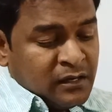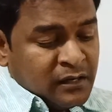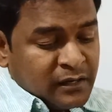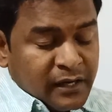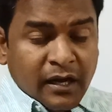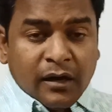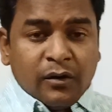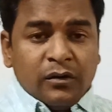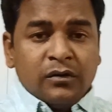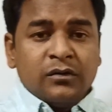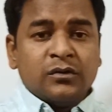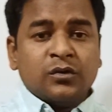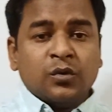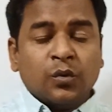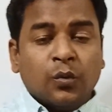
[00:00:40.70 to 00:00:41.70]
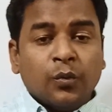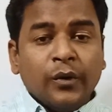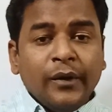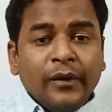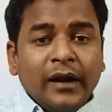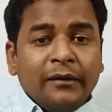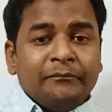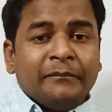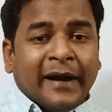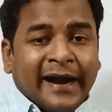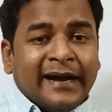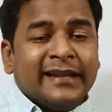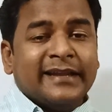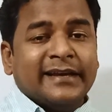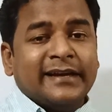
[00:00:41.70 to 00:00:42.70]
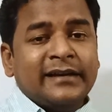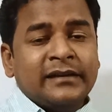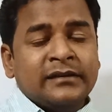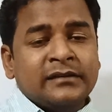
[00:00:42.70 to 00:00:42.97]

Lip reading: Now, we will find there